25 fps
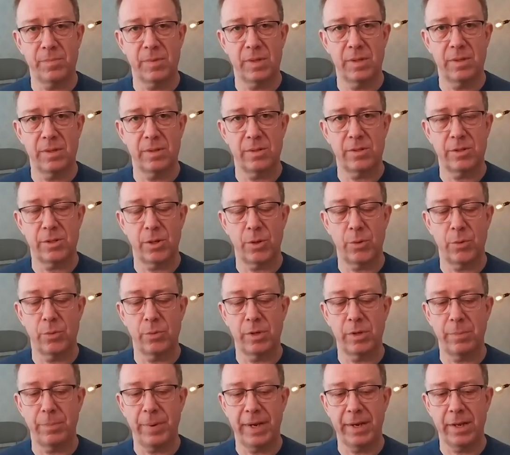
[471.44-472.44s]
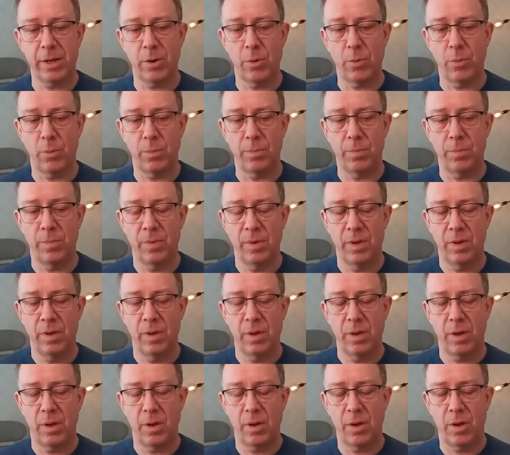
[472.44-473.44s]
So depending
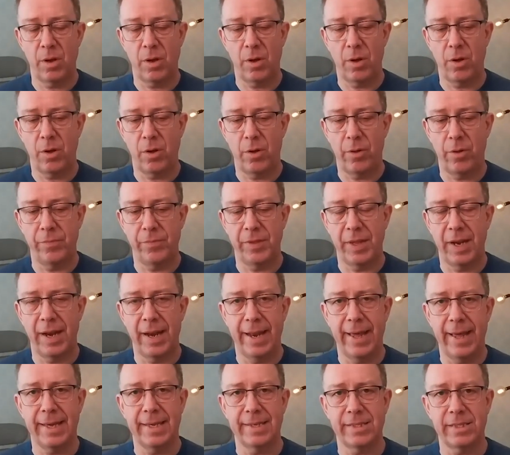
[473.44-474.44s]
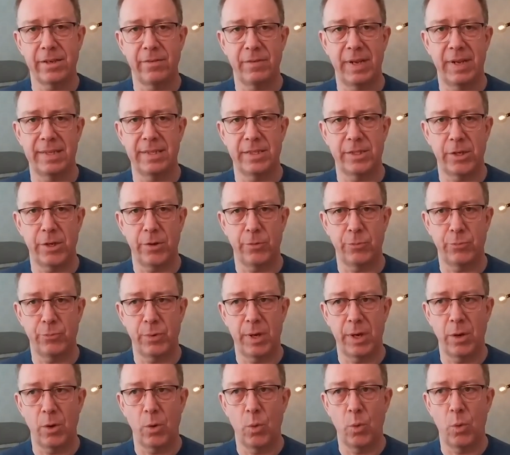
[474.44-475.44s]
on the legacy of that
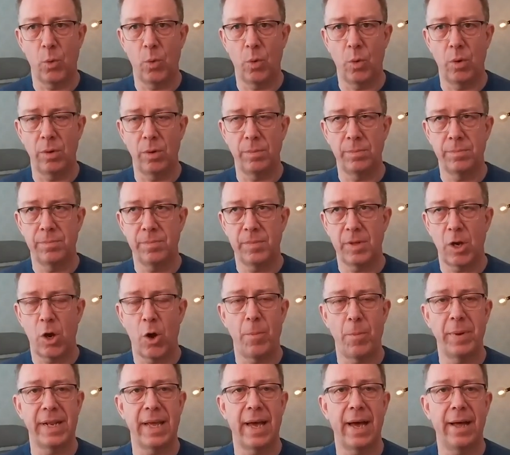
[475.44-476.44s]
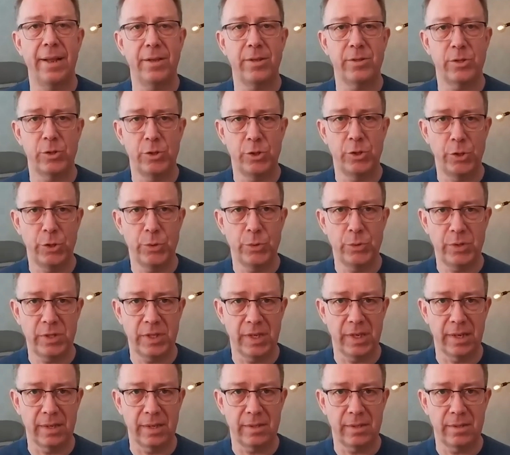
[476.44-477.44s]
software or how many others are
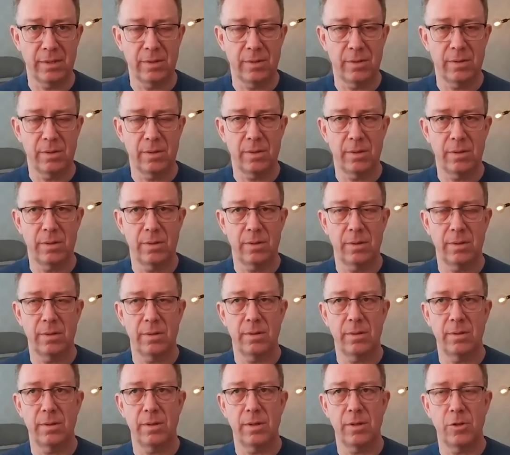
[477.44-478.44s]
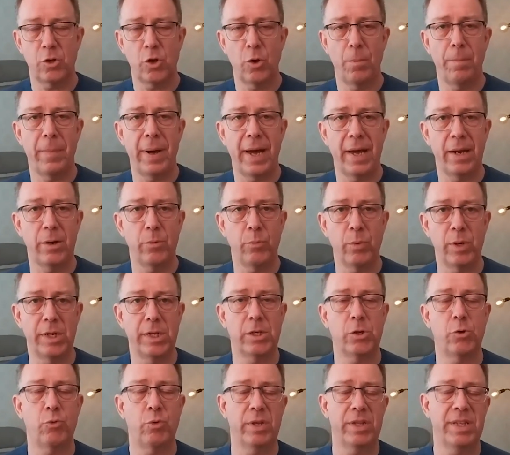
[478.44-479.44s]
using it, combined with the
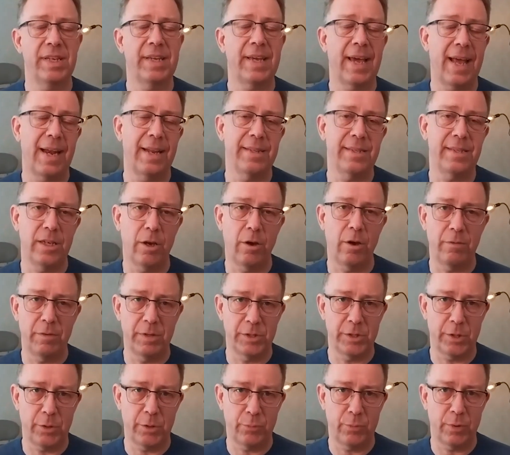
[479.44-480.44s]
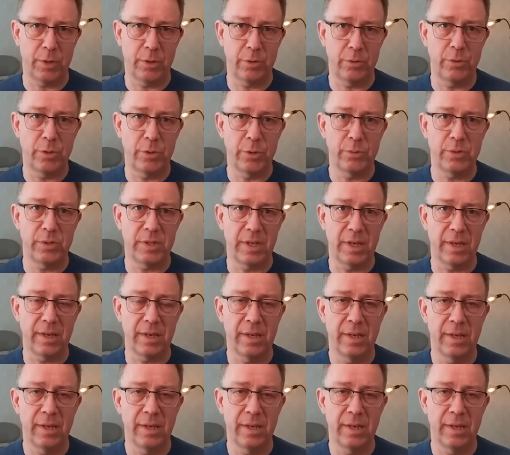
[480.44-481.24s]
criticality of the software you're using,